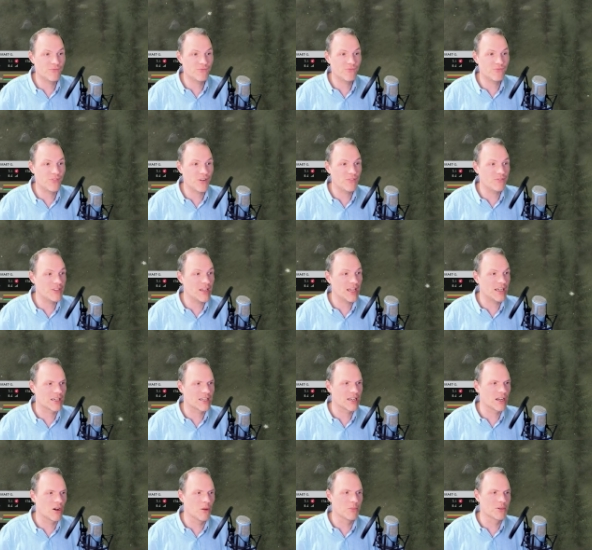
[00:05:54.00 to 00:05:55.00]
15
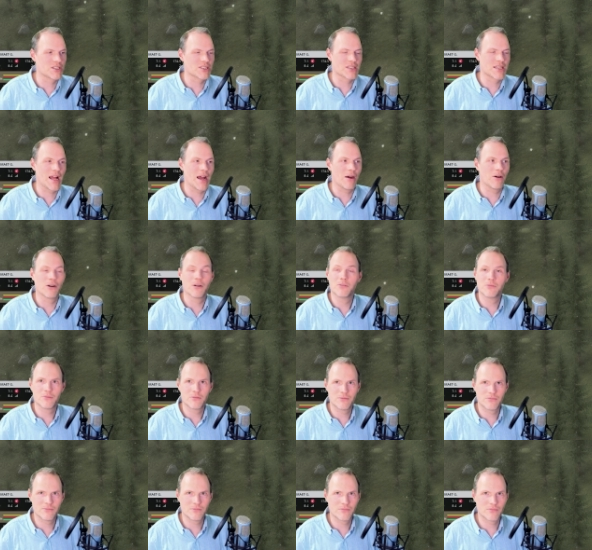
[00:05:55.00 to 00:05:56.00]
kilometers an hour.
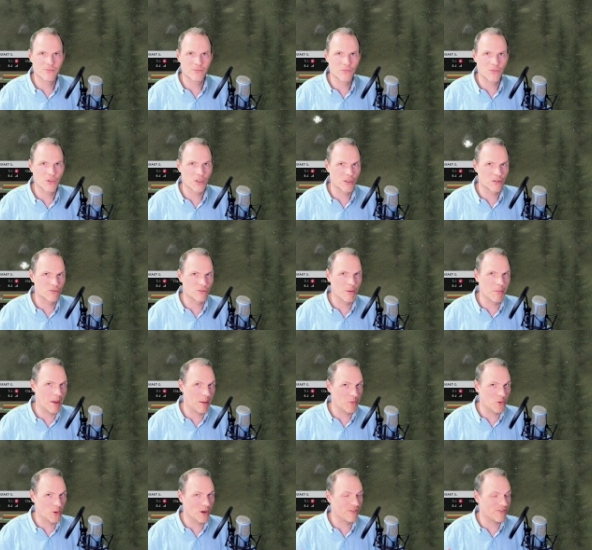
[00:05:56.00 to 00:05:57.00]

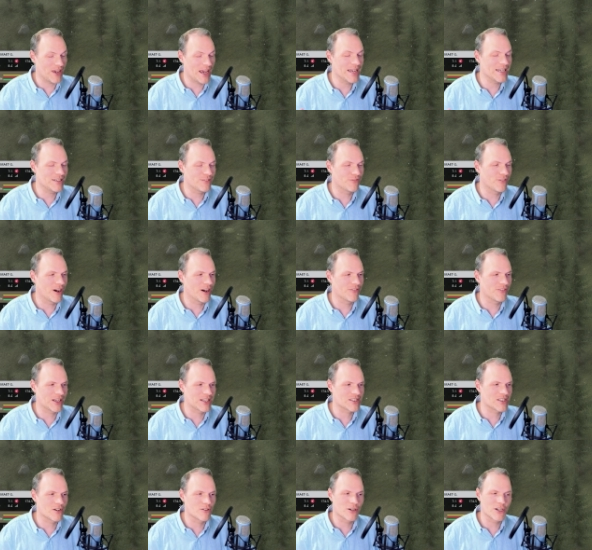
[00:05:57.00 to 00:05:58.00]
Remember, we have 85
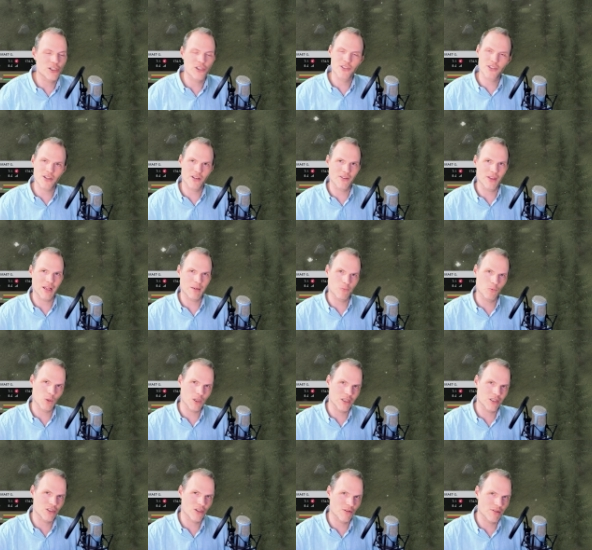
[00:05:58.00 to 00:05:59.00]
acceleration so that
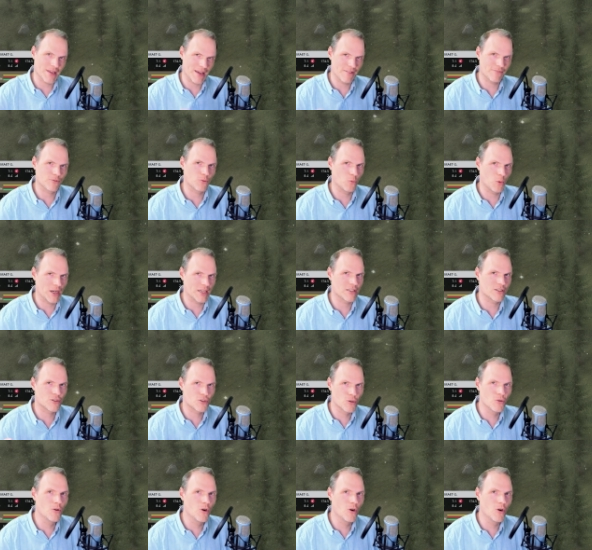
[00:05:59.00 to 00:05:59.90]
we don't have to wait too